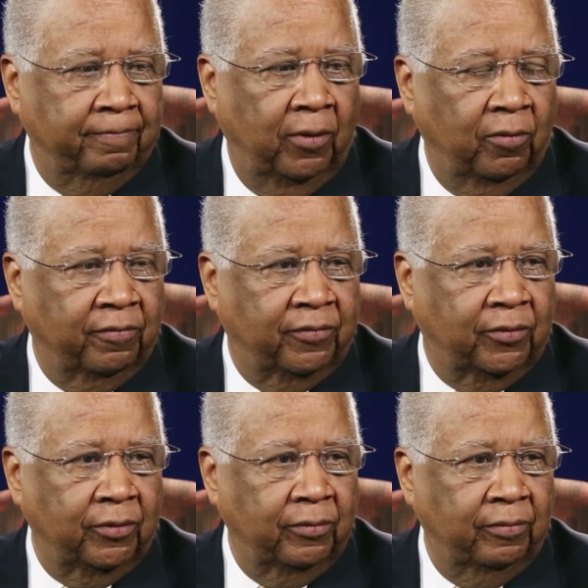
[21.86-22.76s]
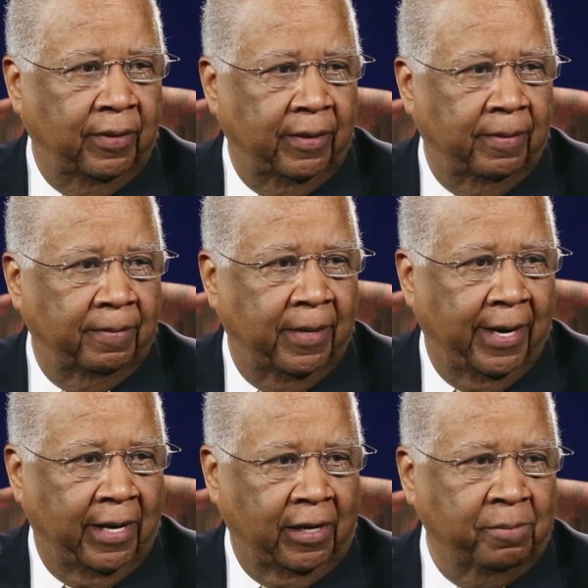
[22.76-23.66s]
both through
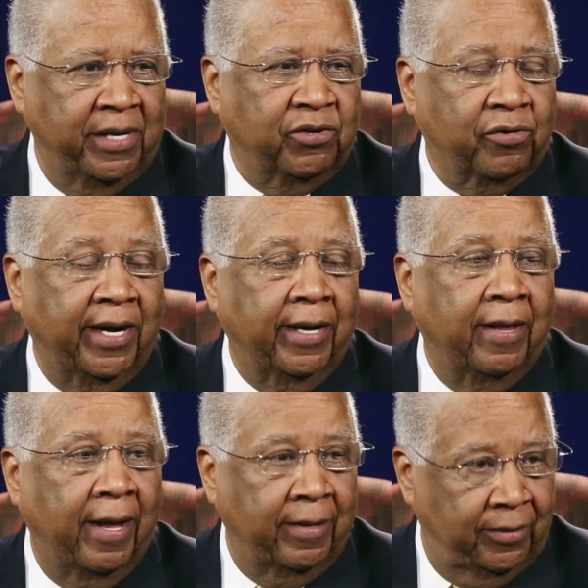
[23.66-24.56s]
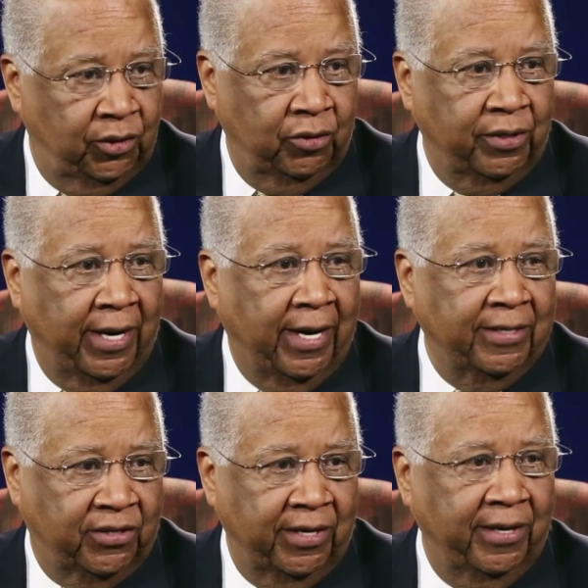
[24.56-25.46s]
elementary, junior high,
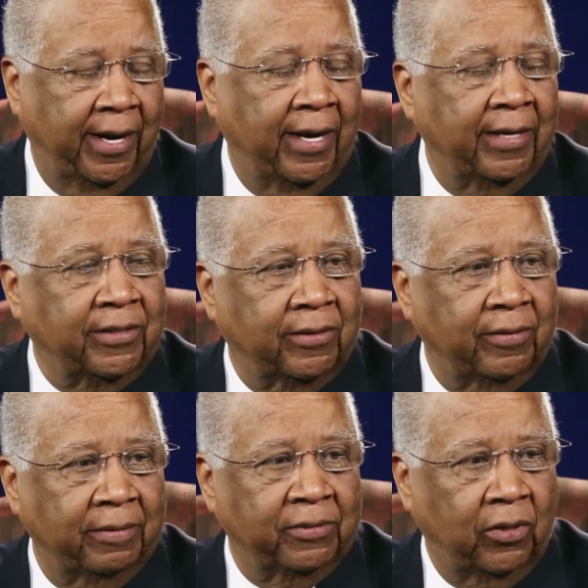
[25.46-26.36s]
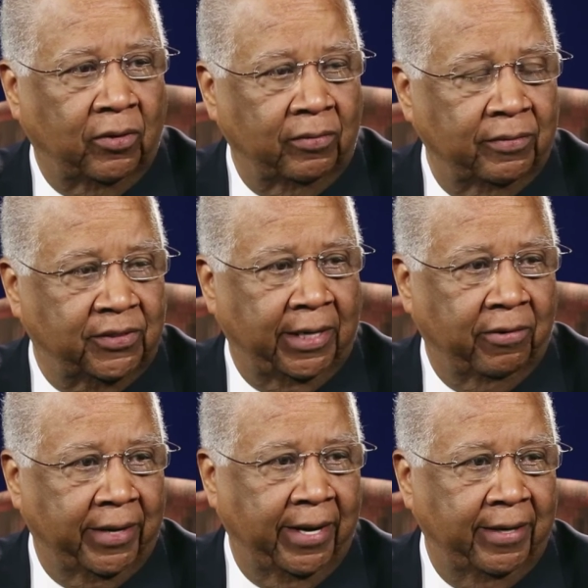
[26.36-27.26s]
senior high school. It was all
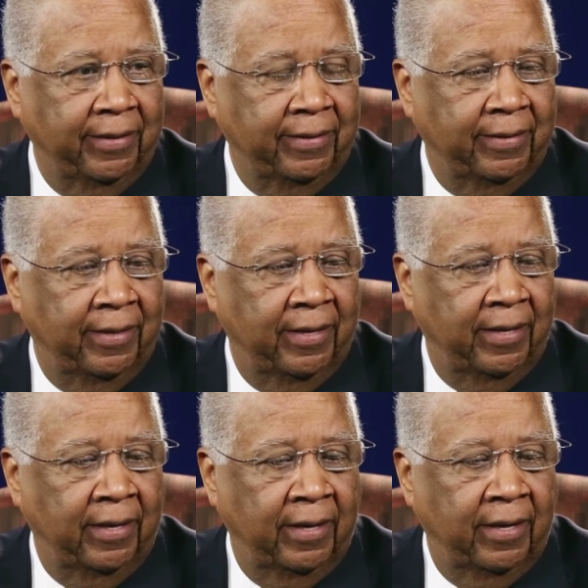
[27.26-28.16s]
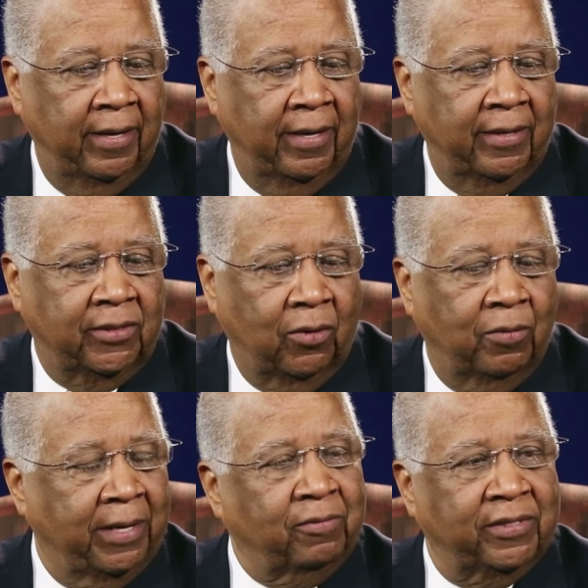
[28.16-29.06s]
segregated.
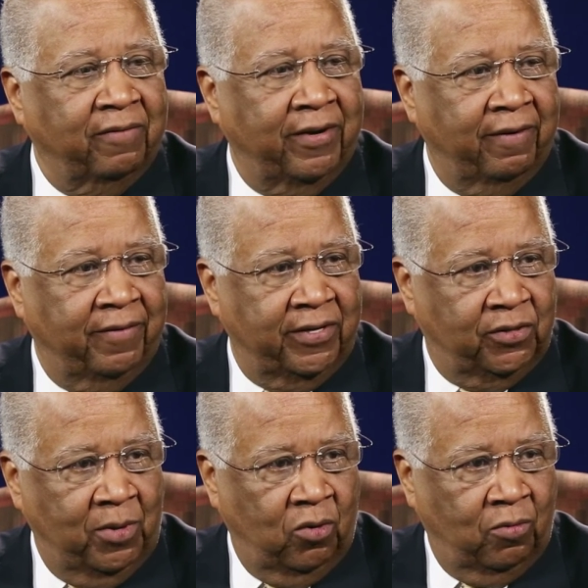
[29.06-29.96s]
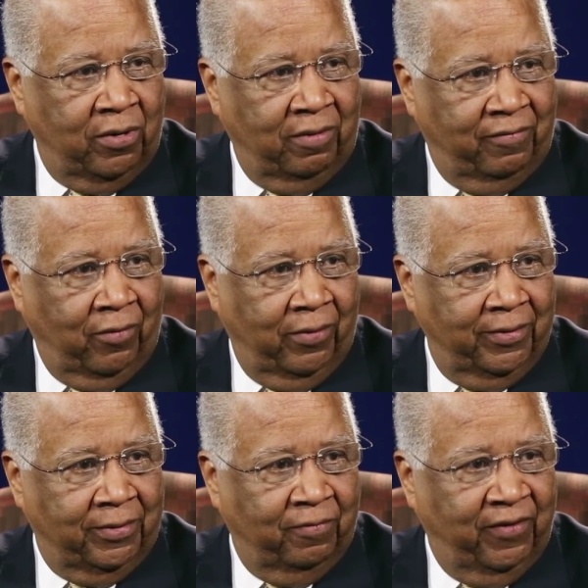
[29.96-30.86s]
So it was a very, very small world
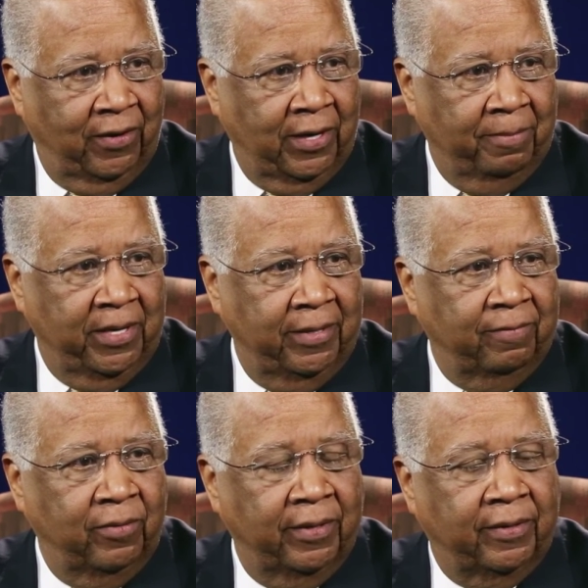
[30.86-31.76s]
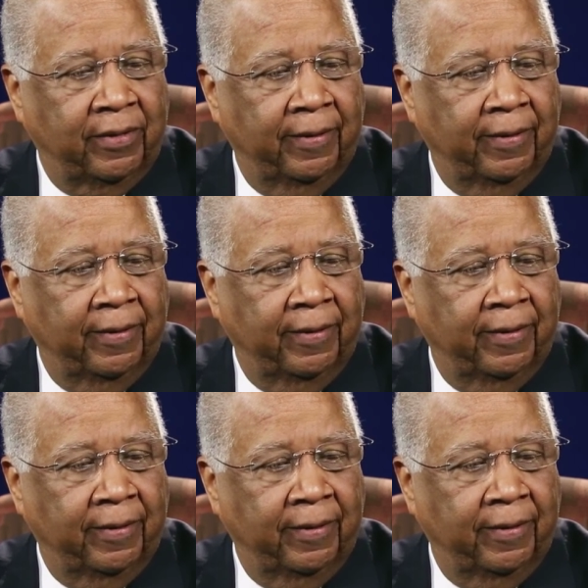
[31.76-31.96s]
for us, very limited with